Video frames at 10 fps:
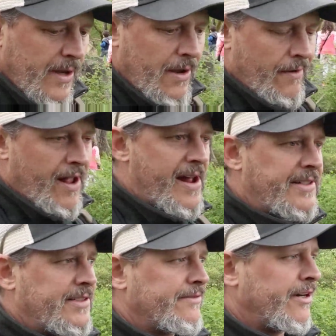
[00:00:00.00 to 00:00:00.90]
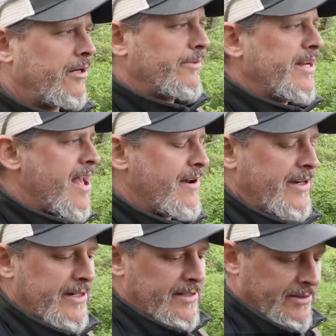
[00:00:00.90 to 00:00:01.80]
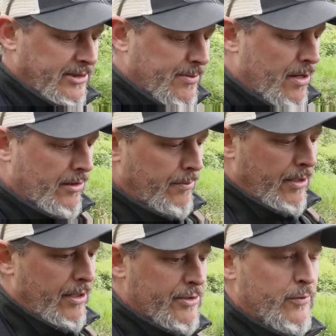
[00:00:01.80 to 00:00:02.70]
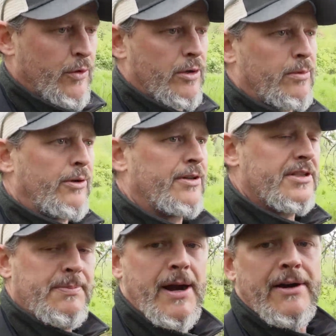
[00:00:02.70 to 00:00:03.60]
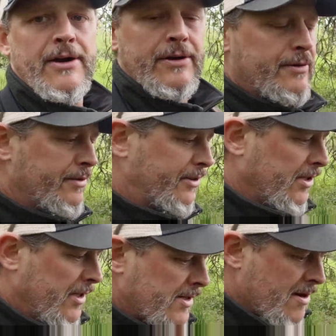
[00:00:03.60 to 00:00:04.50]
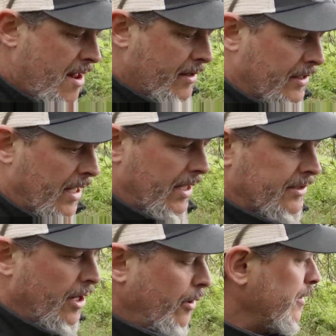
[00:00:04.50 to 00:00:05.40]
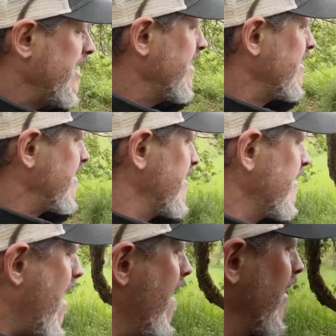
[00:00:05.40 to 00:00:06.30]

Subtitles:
and all kinds of vermin out here and smaller birds, warblers, sparrows, towhees, and